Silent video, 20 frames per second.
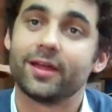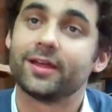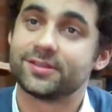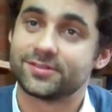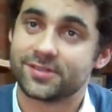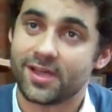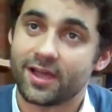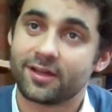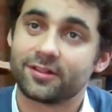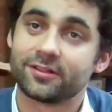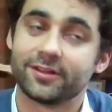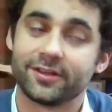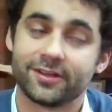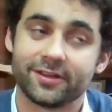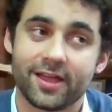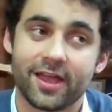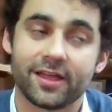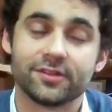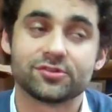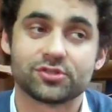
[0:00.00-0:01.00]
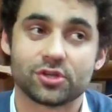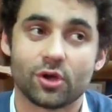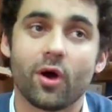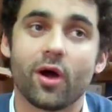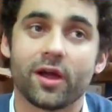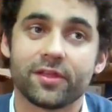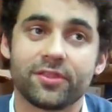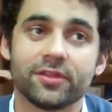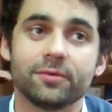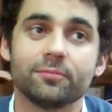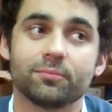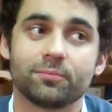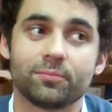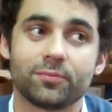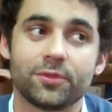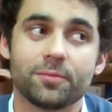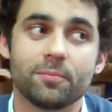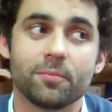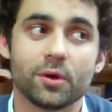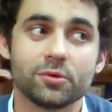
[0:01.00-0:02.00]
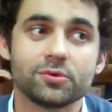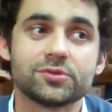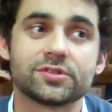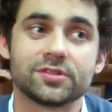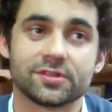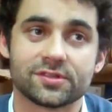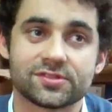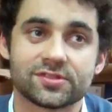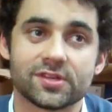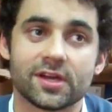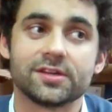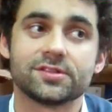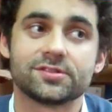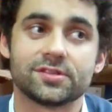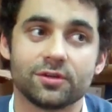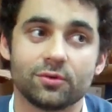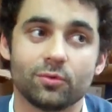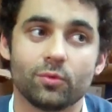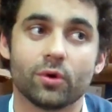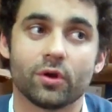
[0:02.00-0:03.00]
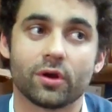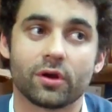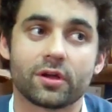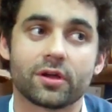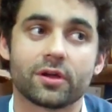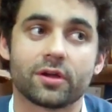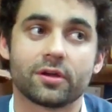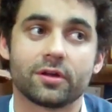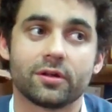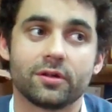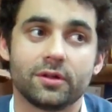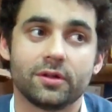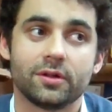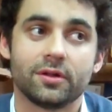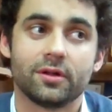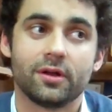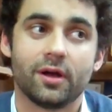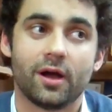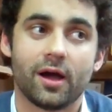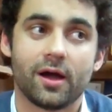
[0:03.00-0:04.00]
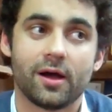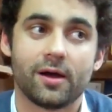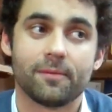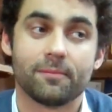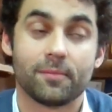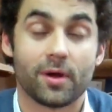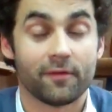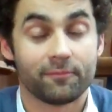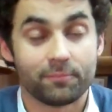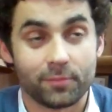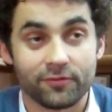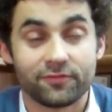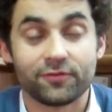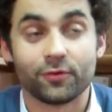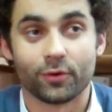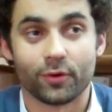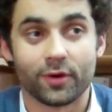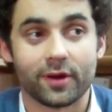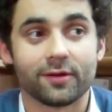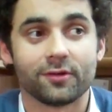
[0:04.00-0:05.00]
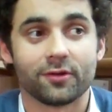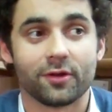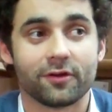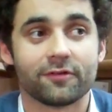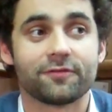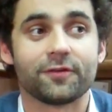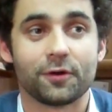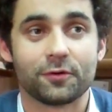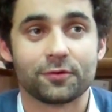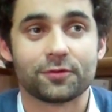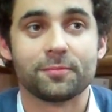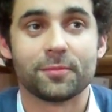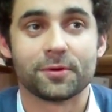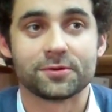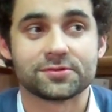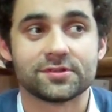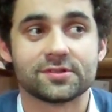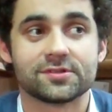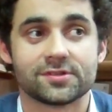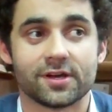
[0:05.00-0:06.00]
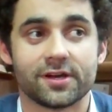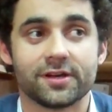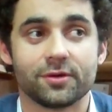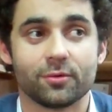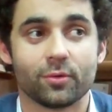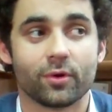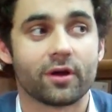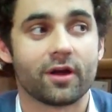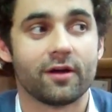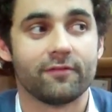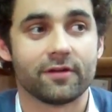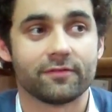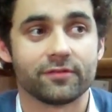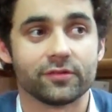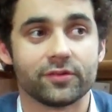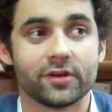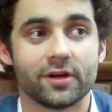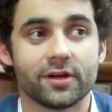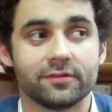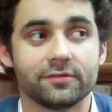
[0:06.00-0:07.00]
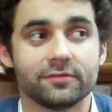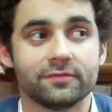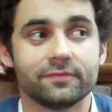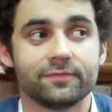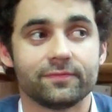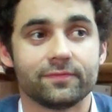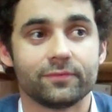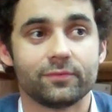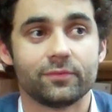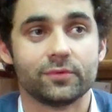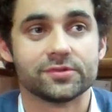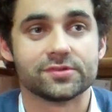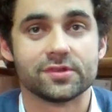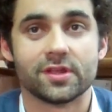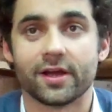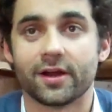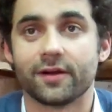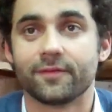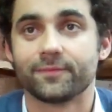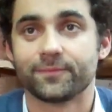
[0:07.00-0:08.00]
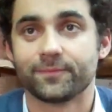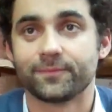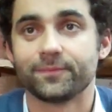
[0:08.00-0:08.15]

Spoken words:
Exactly. And so I think the most exciting work before Analog Folk, the most exciting work I've ever done was there.